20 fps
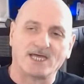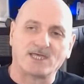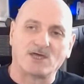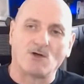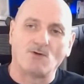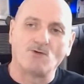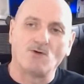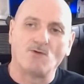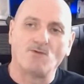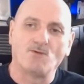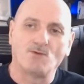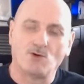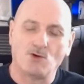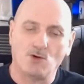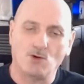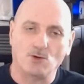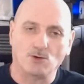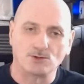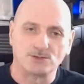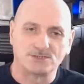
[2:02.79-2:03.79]
a rough
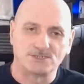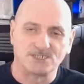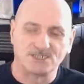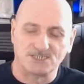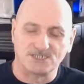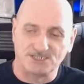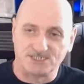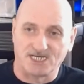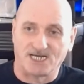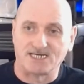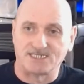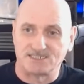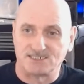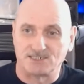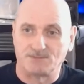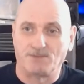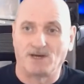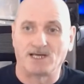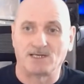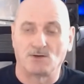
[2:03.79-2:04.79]
cut shag
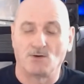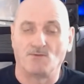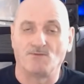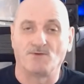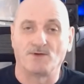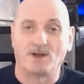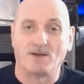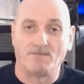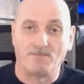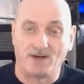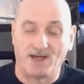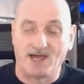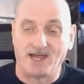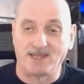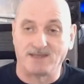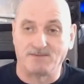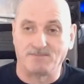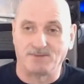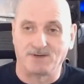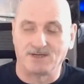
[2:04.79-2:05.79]
tobacco for a
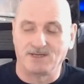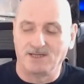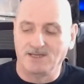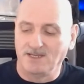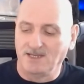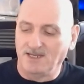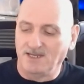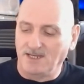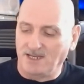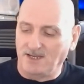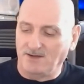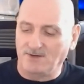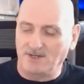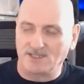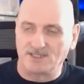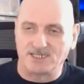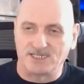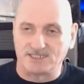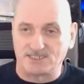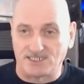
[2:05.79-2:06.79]
pipe. It
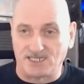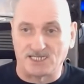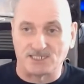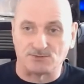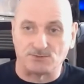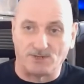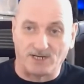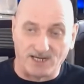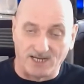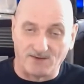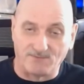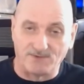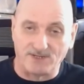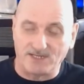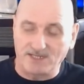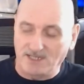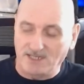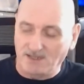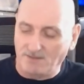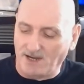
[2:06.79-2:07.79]
really is, and that's why I have it
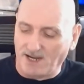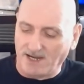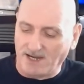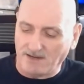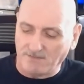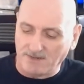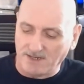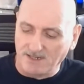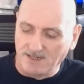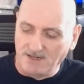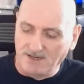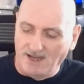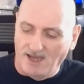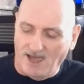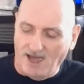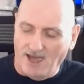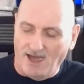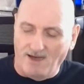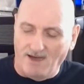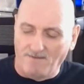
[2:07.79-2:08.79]
in the pipe.
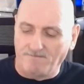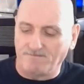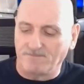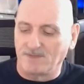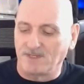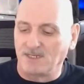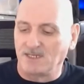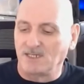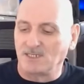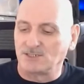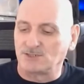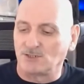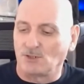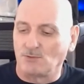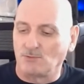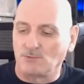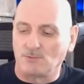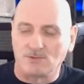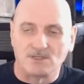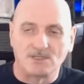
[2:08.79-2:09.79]

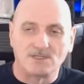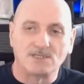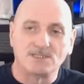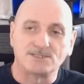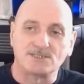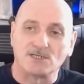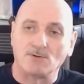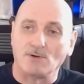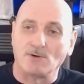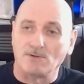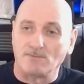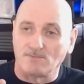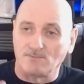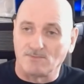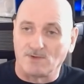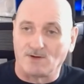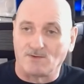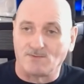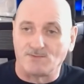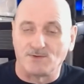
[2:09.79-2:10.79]
So tell you what,
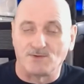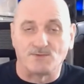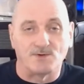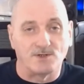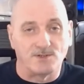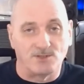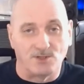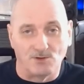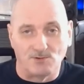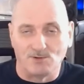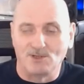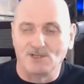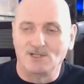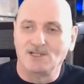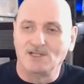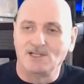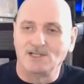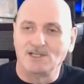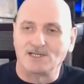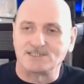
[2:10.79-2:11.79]
without further ado,
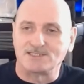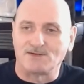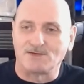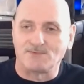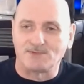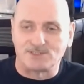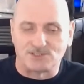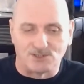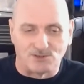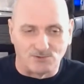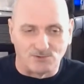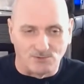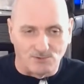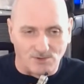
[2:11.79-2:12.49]
let's have a two.